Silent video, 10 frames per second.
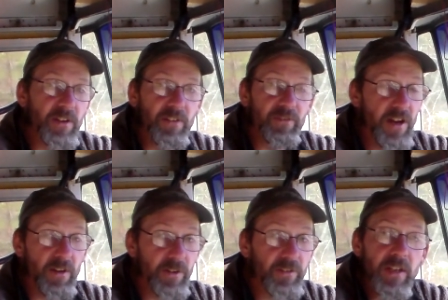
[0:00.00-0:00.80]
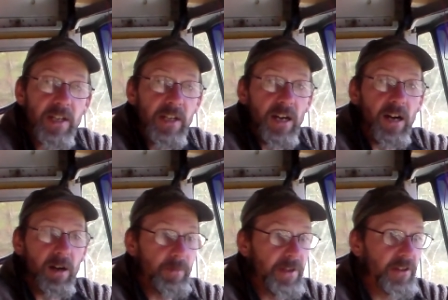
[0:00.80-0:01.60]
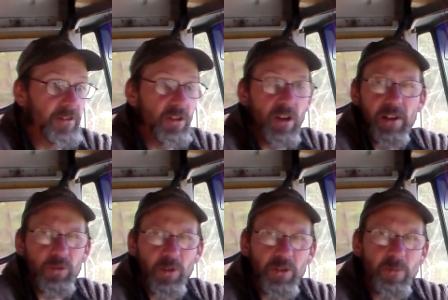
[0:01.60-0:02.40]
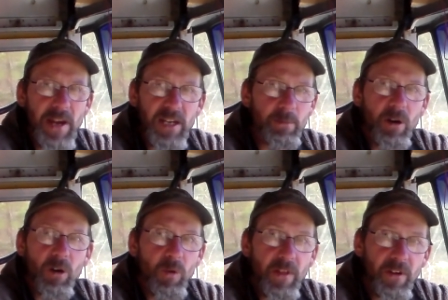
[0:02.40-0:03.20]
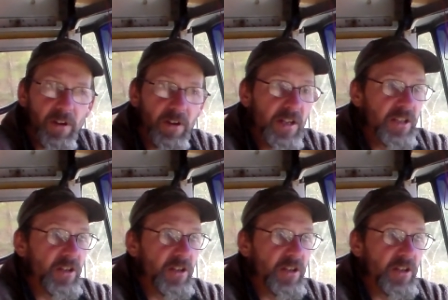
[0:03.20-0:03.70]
It varies. And there's a lot of sort of debate about whether,